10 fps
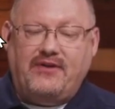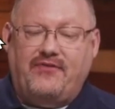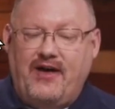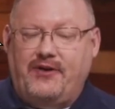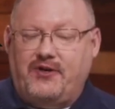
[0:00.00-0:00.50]

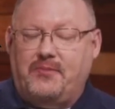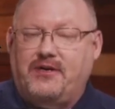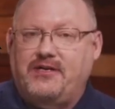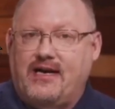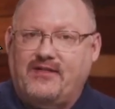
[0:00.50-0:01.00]
Defender to
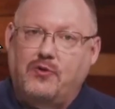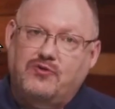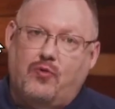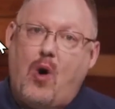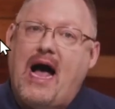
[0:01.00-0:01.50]
protect
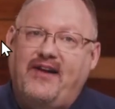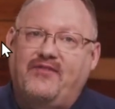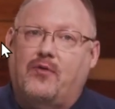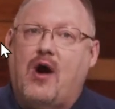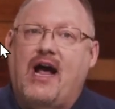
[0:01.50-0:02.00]
those wide
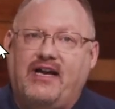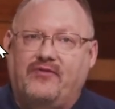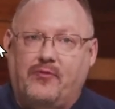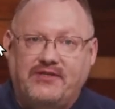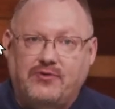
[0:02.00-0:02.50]
variety
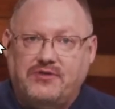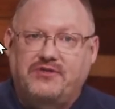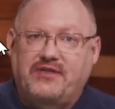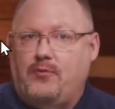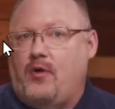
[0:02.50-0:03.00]
of
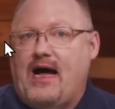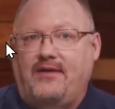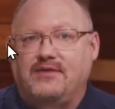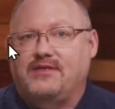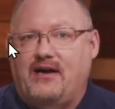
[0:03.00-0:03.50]
resources that we'll
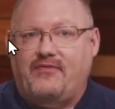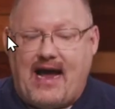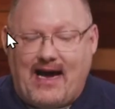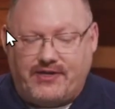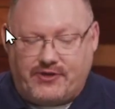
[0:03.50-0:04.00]
have inside of
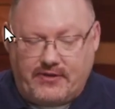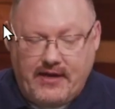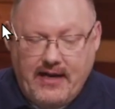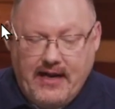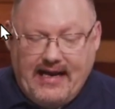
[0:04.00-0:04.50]
Azure.
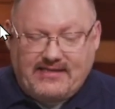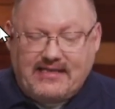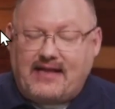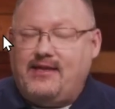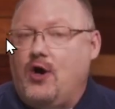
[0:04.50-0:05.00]
It's
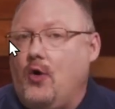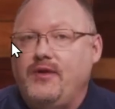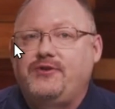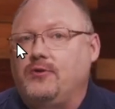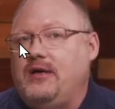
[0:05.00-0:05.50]
not the
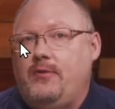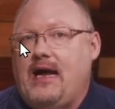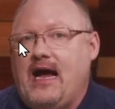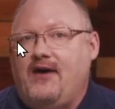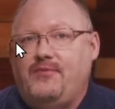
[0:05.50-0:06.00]
only tool that
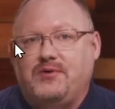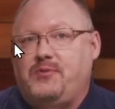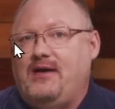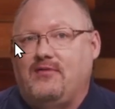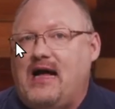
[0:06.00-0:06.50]
we have, but
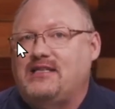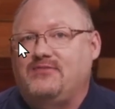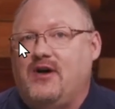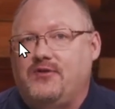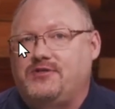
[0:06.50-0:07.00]
we have lots
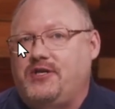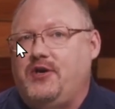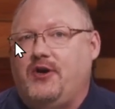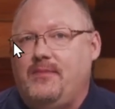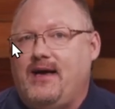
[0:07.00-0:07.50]
of other
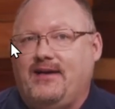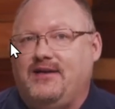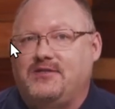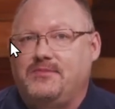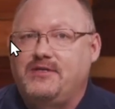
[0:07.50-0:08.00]
security
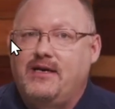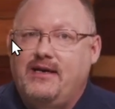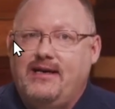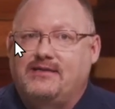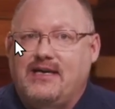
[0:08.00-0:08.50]
mechanisms
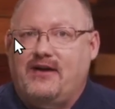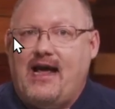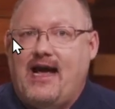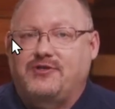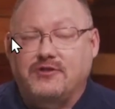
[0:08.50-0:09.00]
inside of
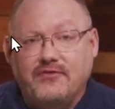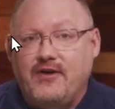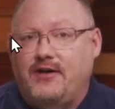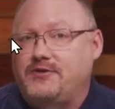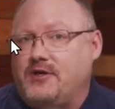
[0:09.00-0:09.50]
Azure.
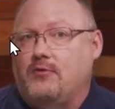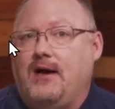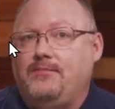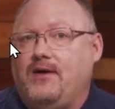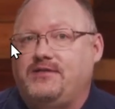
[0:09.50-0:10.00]
Defender is a
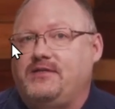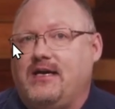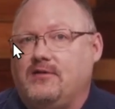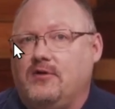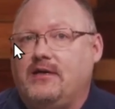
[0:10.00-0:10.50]
great place to
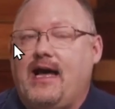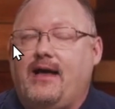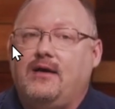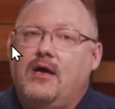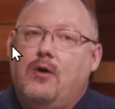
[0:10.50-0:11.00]
take a look
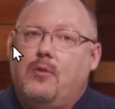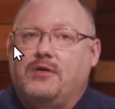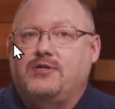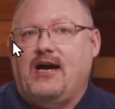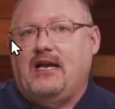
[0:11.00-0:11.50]
at when
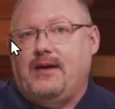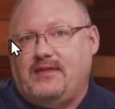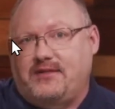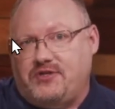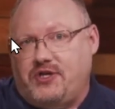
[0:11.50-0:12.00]
we're talking
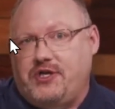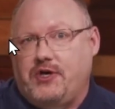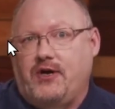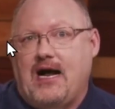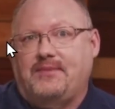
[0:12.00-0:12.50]
about that
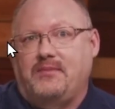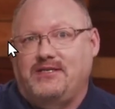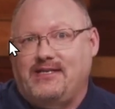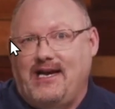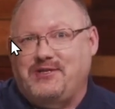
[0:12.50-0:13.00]
secure and
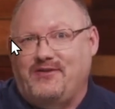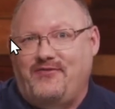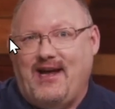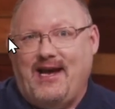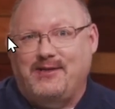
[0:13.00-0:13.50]

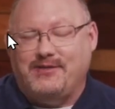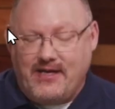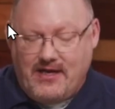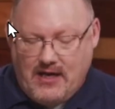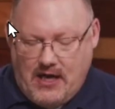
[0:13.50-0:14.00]
optimization phase
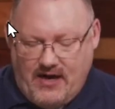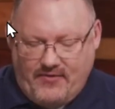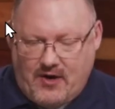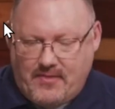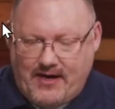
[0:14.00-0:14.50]

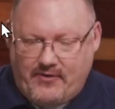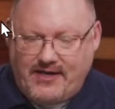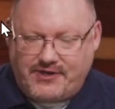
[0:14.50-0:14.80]
of our migration.